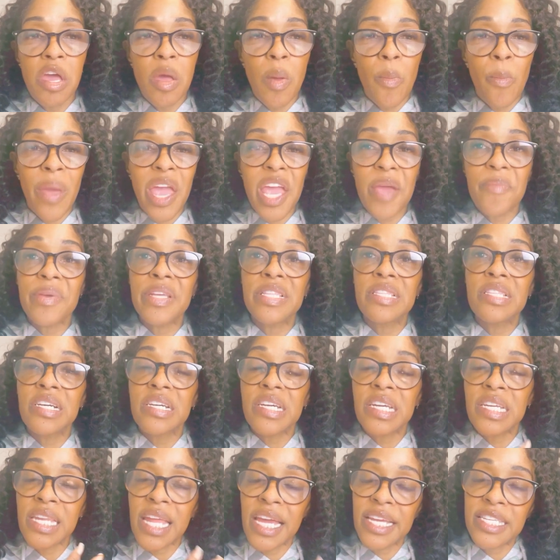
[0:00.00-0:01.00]
Maybe
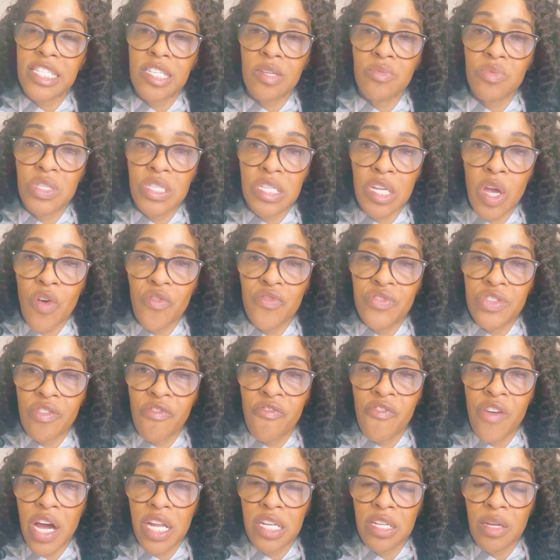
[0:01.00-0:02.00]
looking at some self
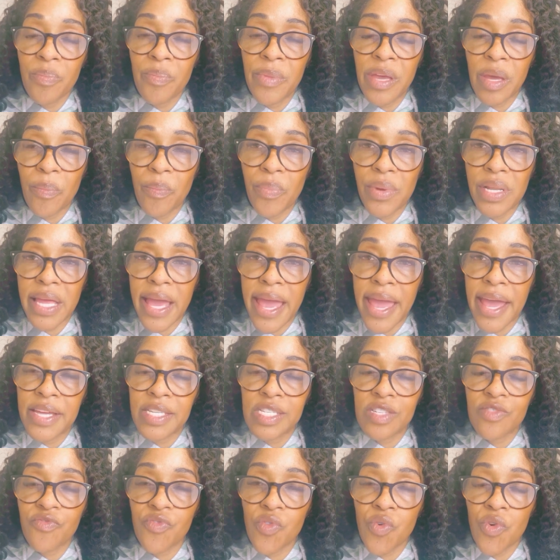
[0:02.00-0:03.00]
development
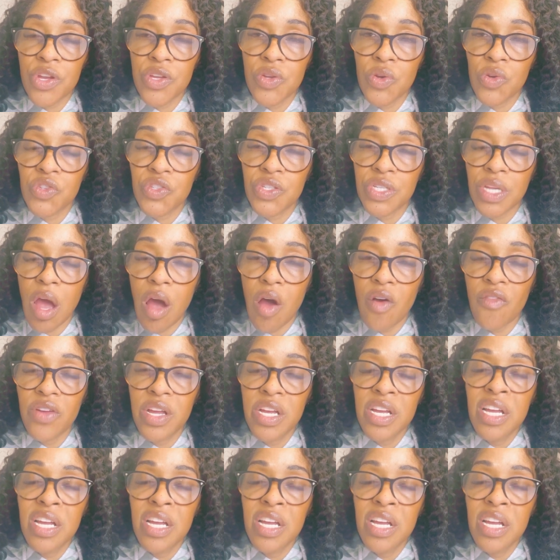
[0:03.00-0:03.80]
plans for yourself.